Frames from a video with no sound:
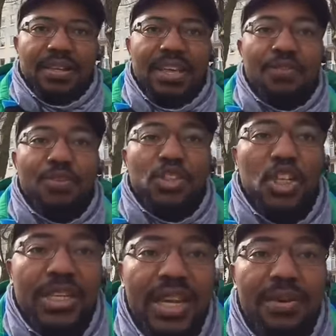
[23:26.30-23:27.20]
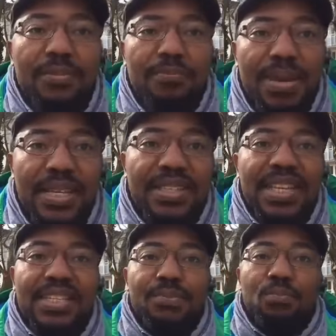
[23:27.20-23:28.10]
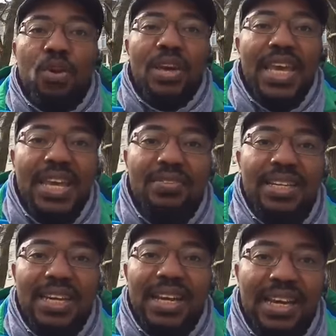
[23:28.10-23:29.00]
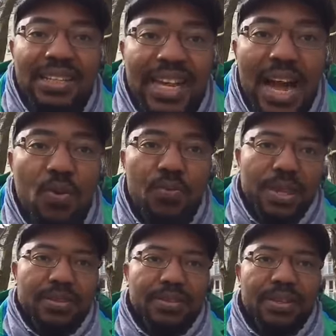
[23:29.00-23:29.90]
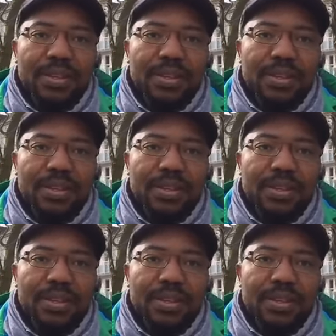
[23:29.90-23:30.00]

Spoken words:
Even chicken meat is more healthier than cow meat.